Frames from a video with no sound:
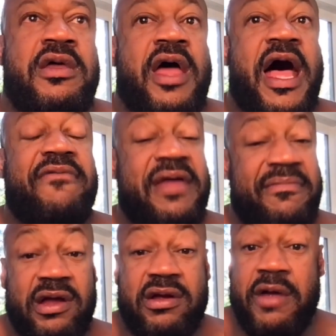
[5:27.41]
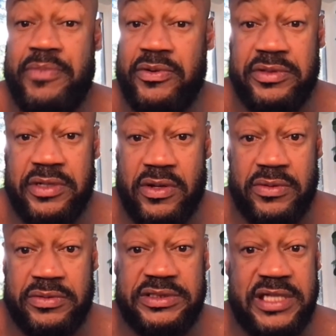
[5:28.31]
I've had my car booted
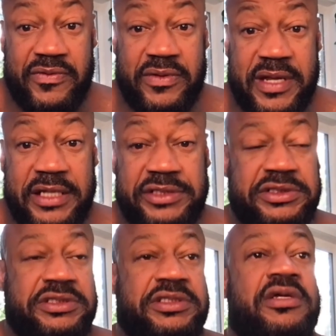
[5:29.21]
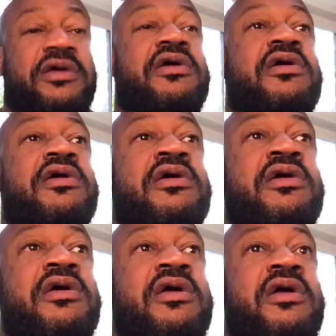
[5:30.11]
on several occasions.
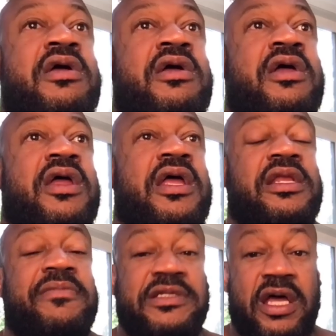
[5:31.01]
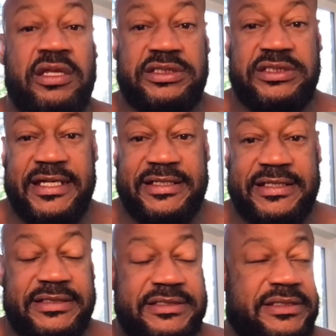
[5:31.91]
And let me state
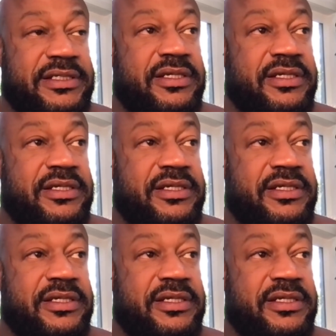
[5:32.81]
this.